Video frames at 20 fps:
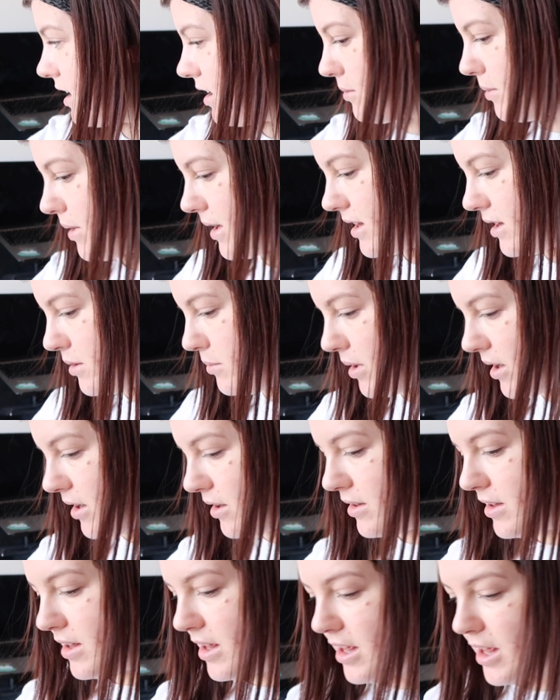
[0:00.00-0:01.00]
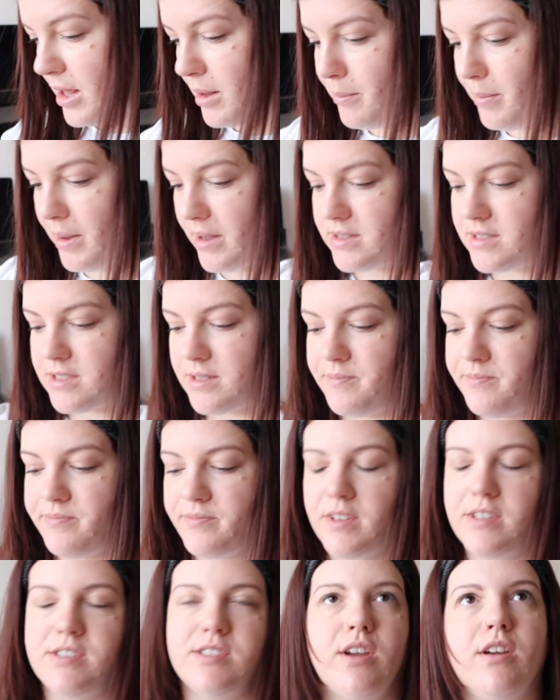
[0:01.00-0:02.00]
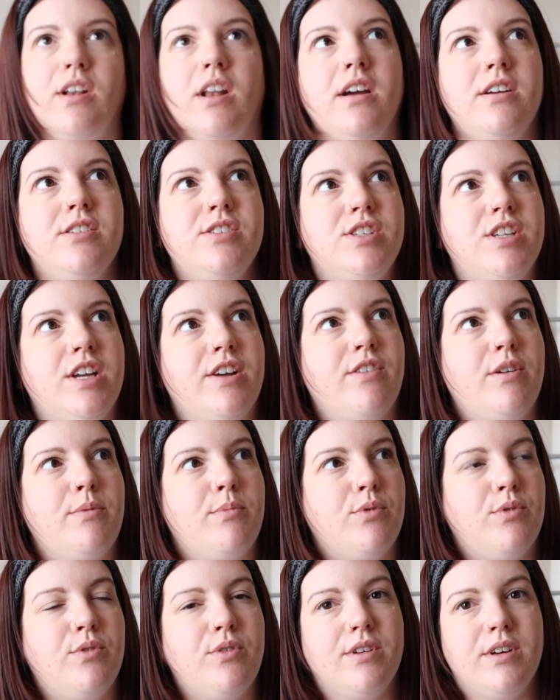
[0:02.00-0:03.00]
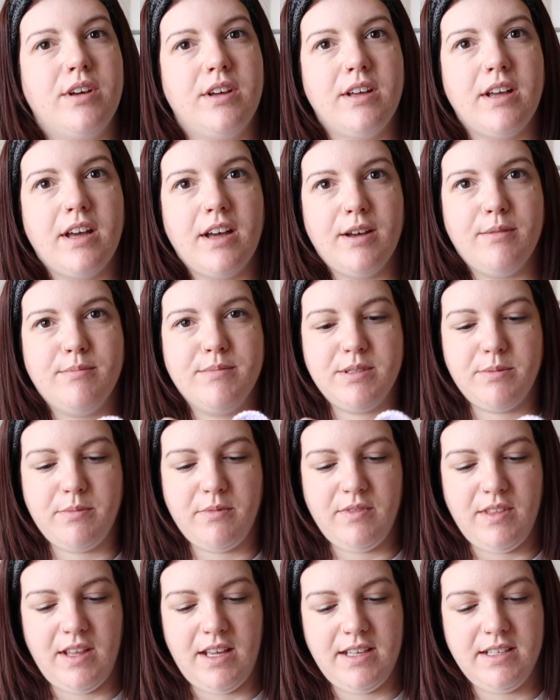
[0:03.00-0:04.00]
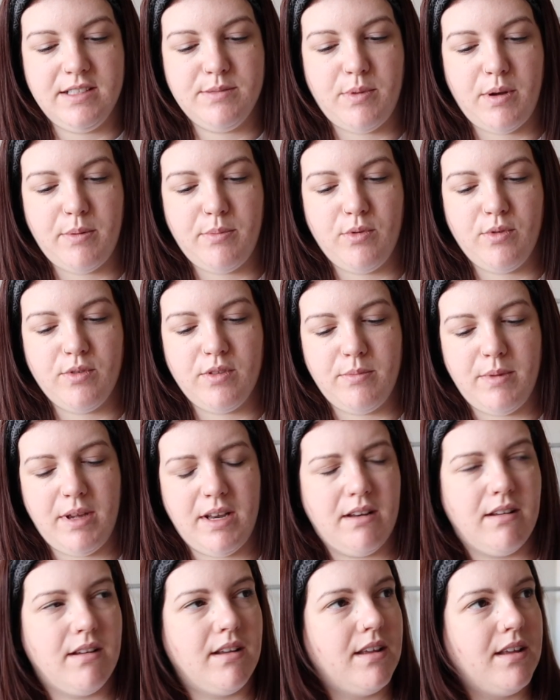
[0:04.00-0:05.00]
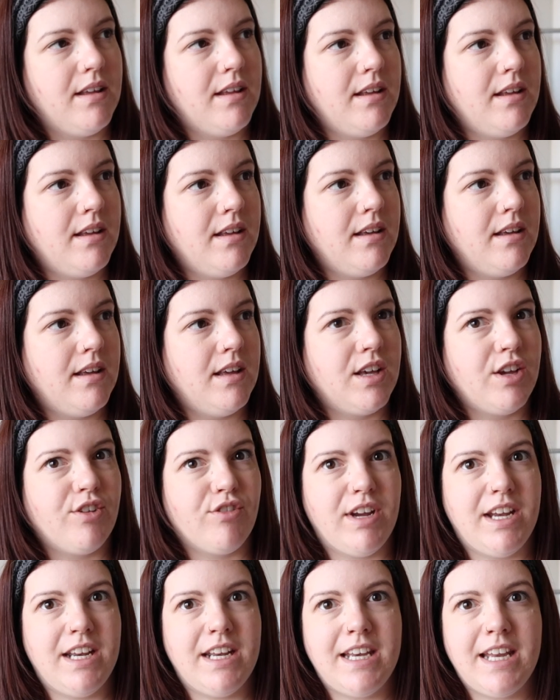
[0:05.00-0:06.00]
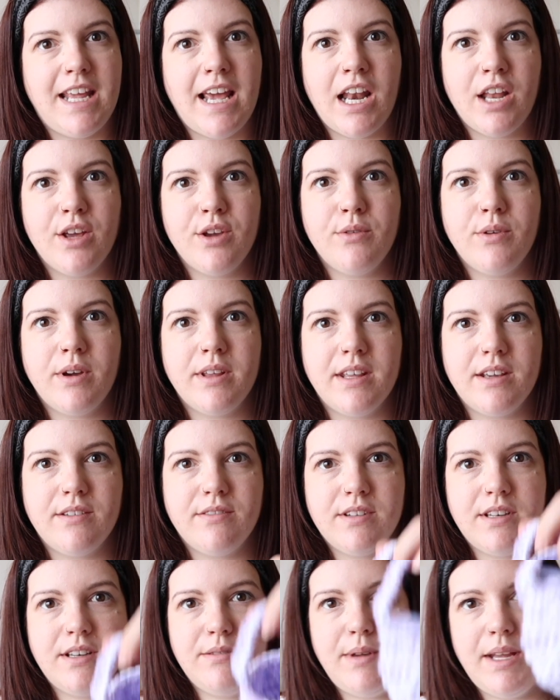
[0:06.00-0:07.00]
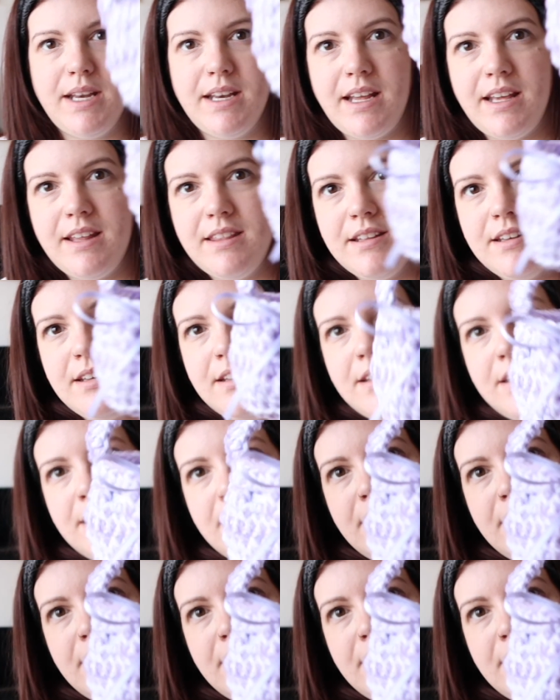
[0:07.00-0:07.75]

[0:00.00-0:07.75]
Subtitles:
go back in the pile. But so last year I bought some of these, but I bought them in green and yellow, I think, for me and Nathan.